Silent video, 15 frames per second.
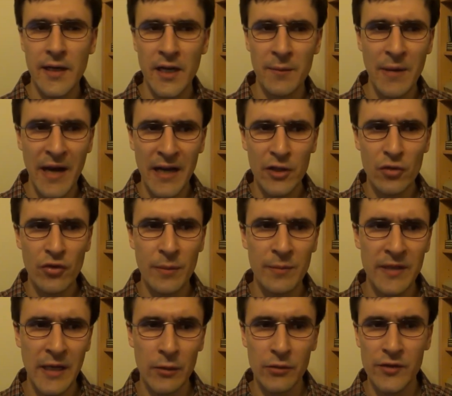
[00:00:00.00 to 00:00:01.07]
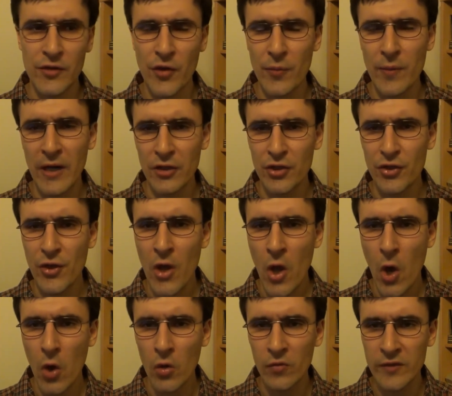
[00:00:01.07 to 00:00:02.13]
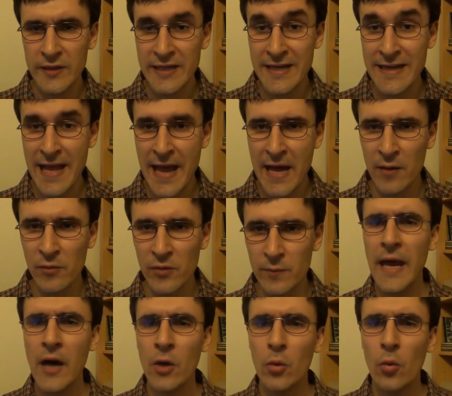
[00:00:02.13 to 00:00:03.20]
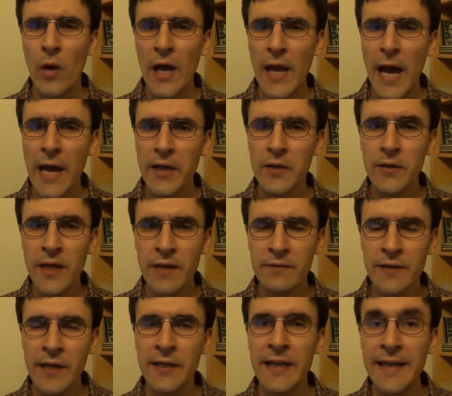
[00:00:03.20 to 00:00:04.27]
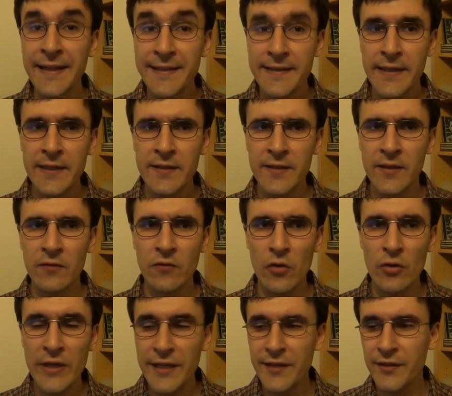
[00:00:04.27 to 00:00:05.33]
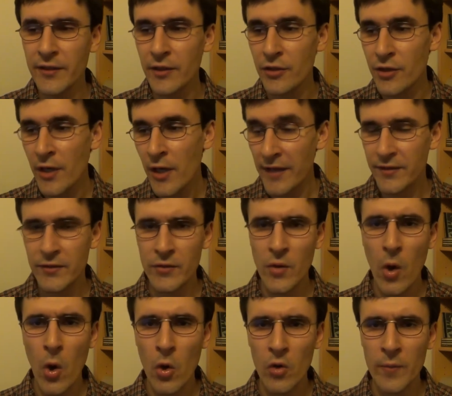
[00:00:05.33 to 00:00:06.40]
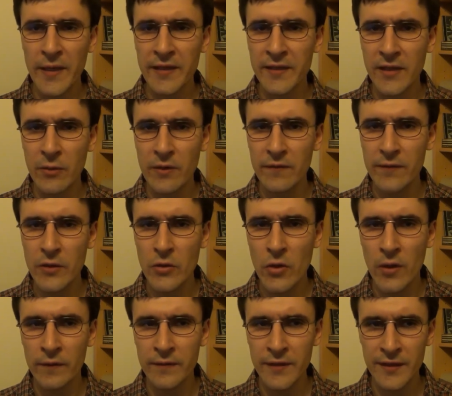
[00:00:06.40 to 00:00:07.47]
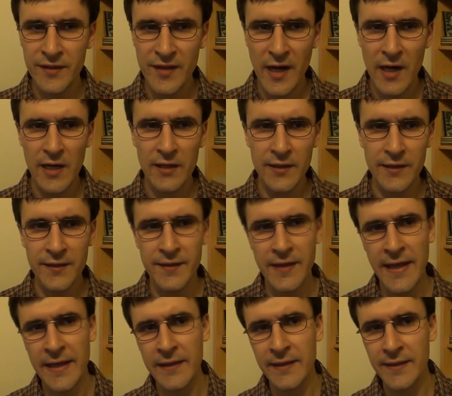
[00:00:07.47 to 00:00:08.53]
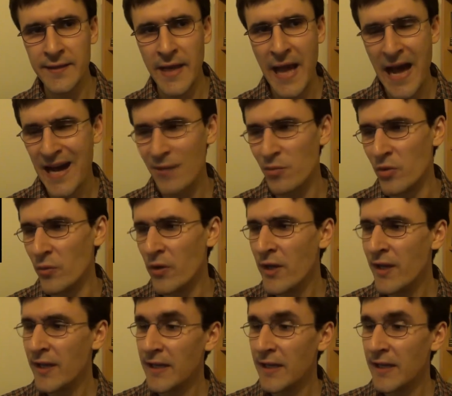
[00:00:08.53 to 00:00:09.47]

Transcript: time I tripped out so much over an album. Now, while I could have done extensive research as to augment the review of this artist and this album,